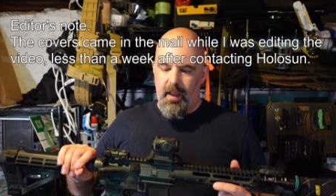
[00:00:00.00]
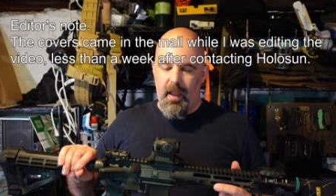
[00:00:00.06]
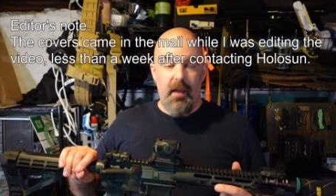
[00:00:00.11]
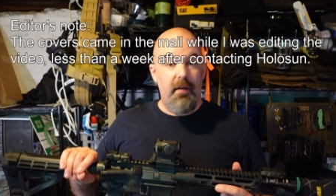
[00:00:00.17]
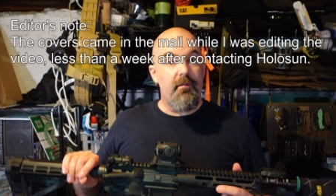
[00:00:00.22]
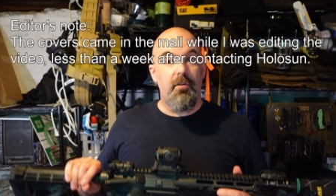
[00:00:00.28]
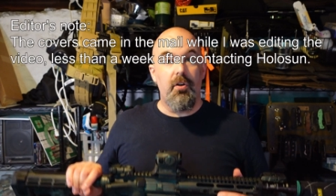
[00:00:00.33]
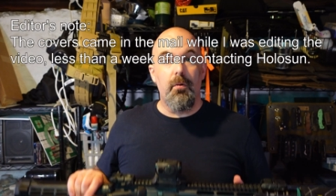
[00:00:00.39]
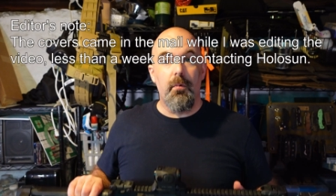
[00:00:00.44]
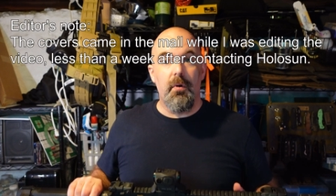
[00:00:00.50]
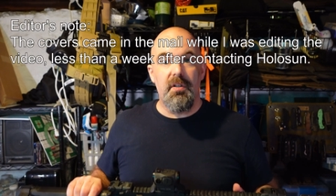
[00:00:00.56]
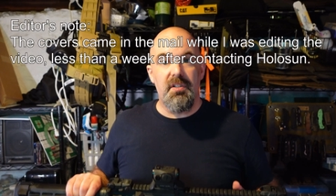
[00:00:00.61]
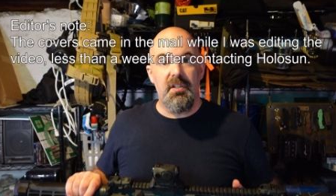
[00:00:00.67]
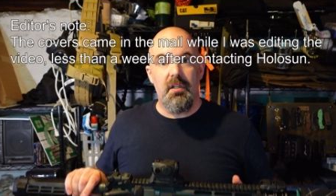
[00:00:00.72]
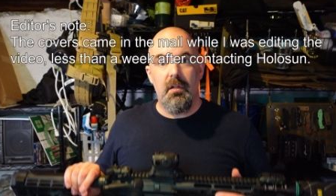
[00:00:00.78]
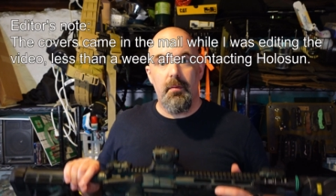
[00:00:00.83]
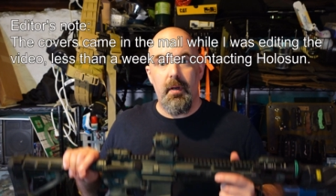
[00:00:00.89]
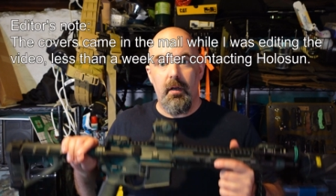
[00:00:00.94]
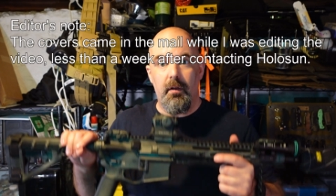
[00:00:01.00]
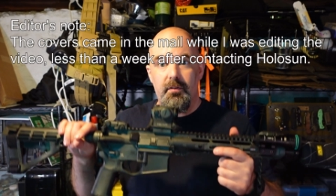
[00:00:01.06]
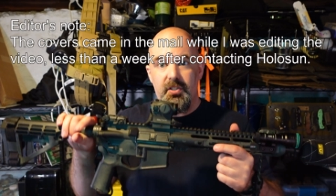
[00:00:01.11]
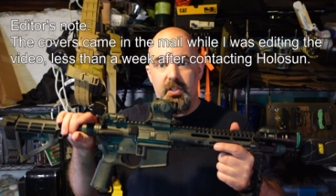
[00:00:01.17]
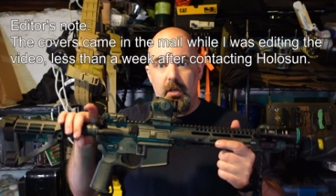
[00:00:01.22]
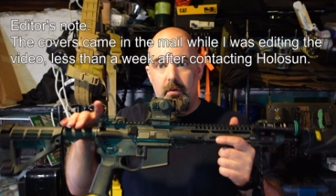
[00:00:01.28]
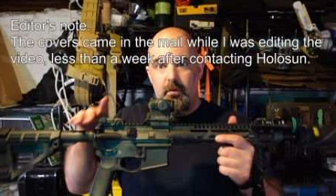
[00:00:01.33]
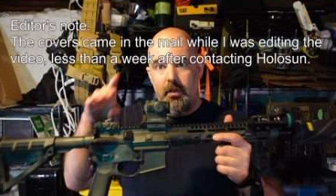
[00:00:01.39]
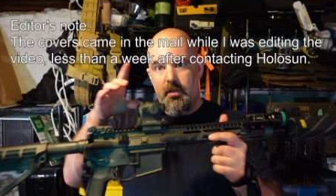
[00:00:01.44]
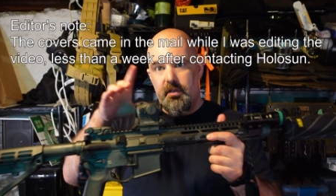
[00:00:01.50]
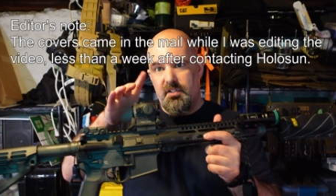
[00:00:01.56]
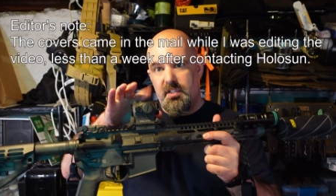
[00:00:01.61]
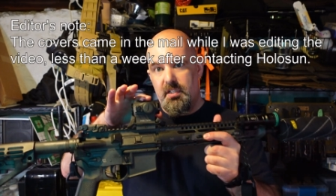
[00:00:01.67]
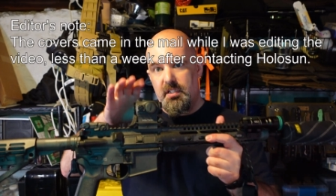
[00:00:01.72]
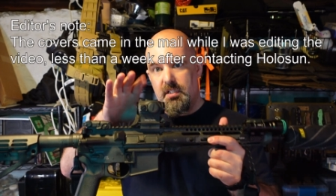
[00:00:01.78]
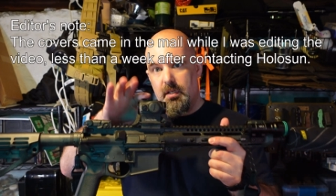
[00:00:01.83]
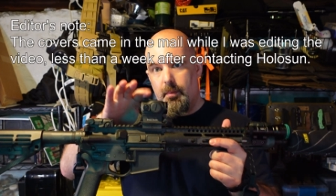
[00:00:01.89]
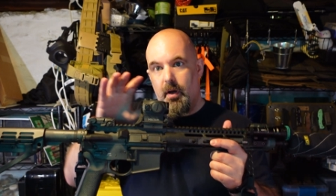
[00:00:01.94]
have new ones in the mail. So you can
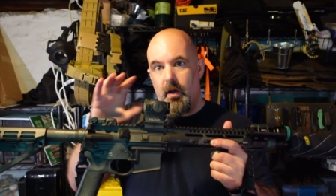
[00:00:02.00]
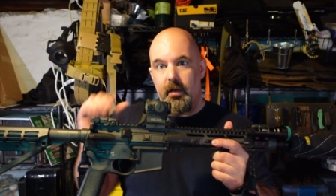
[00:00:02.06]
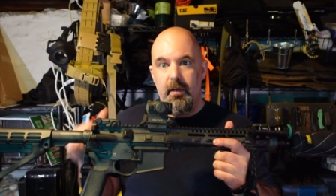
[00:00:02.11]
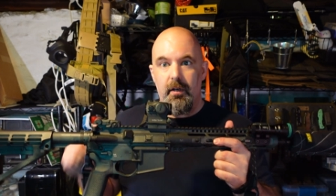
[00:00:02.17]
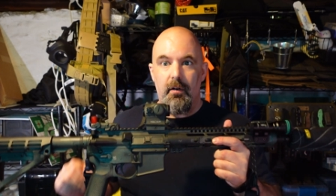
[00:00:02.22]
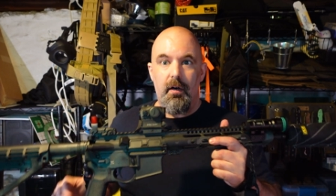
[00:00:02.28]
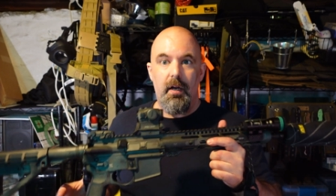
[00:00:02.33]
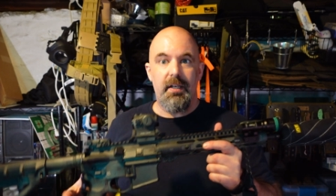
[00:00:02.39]
see some on here.